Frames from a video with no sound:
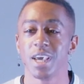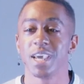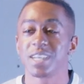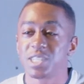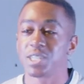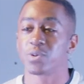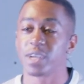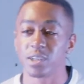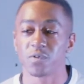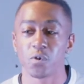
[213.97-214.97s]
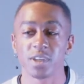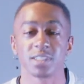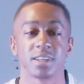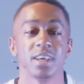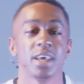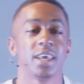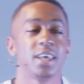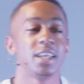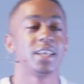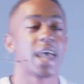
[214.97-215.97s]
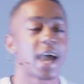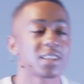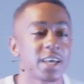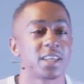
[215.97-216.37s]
It could generate your voice and act like